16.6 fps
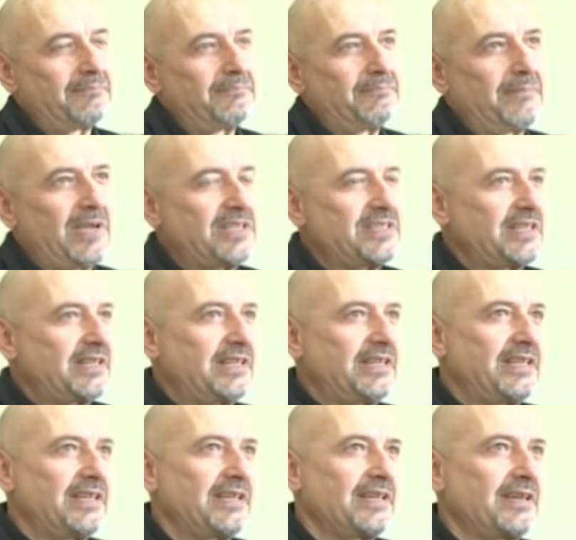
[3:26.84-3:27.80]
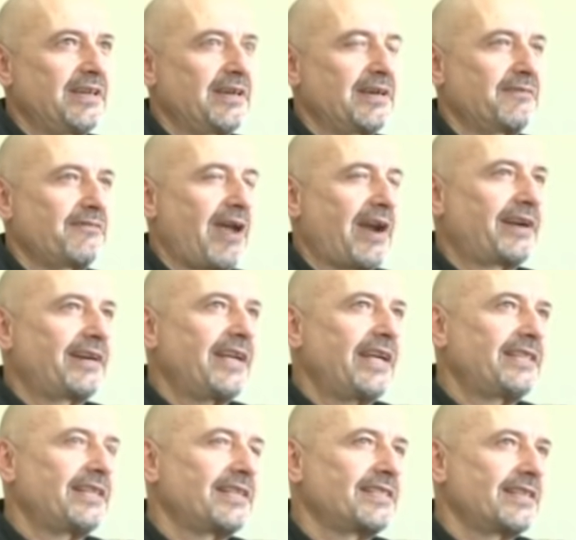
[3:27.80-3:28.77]
basically we are
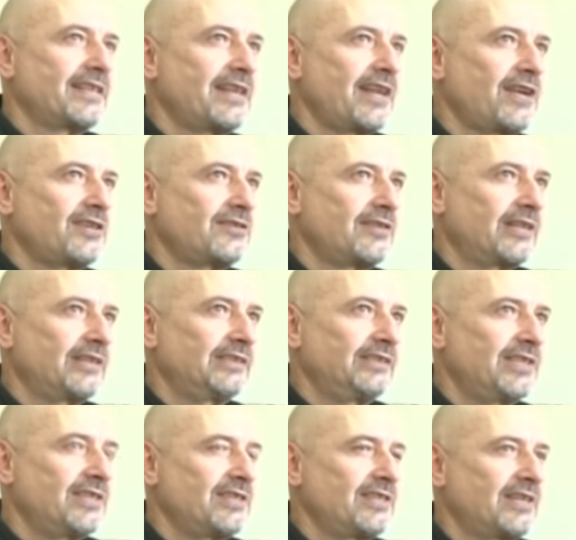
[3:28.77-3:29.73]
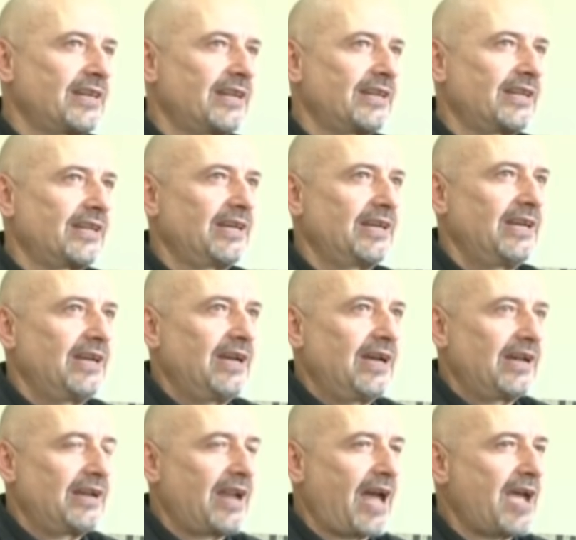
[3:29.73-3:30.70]
creating the National Digital
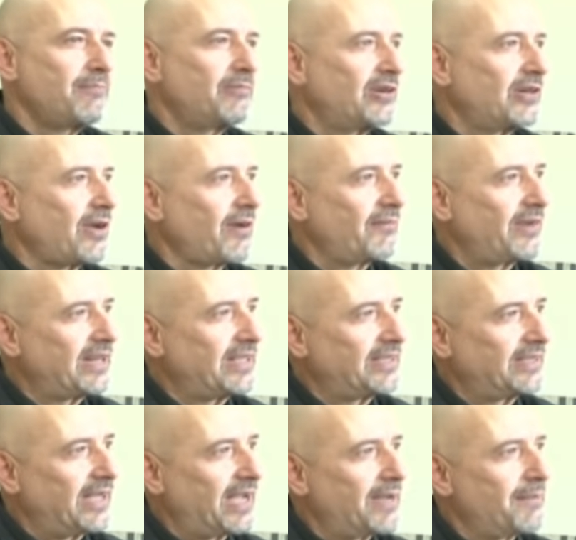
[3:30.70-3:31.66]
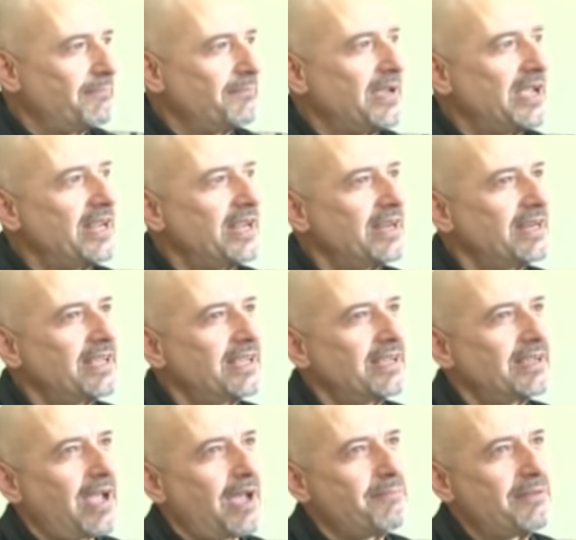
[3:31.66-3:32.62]
Library of Eritrea.
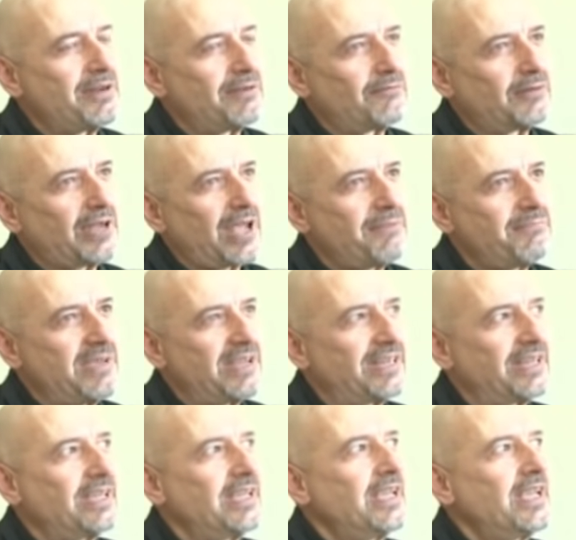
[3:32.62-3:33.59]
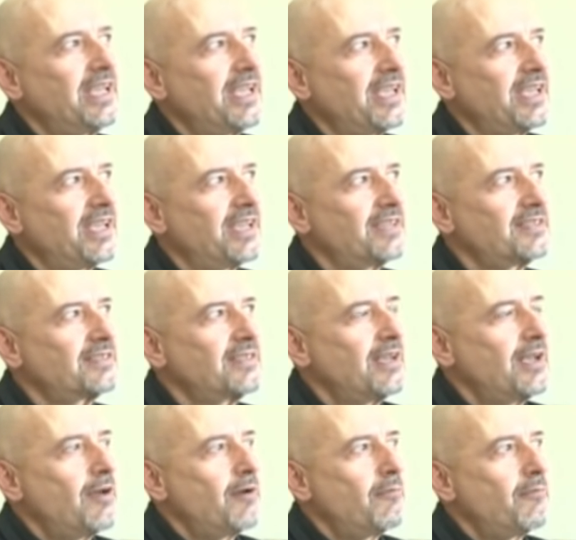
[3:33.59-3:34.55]
What I mean is
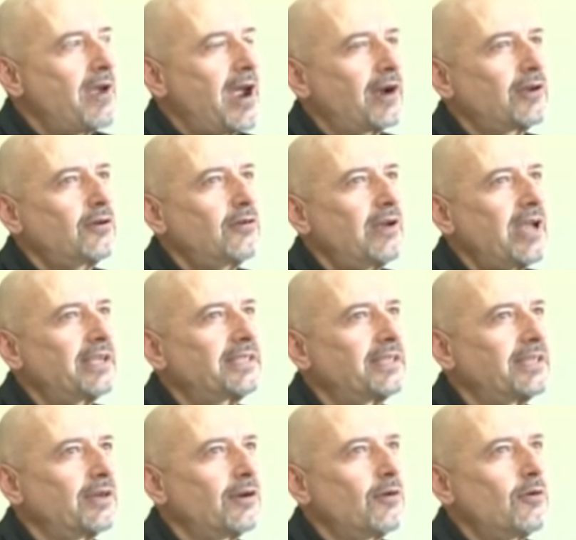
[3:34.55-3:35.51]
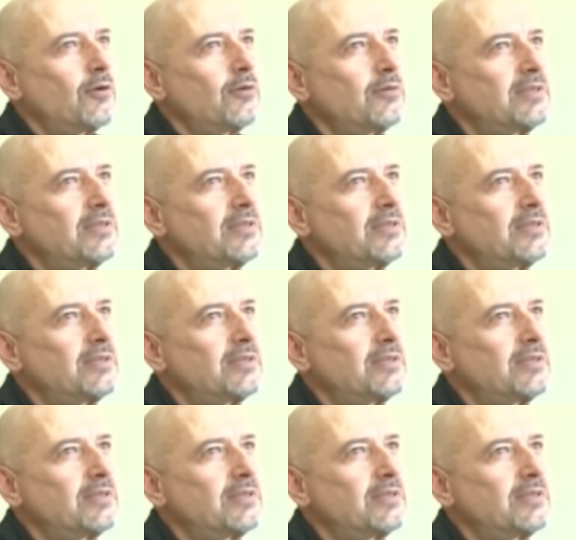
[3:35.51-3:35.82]
we are collecting all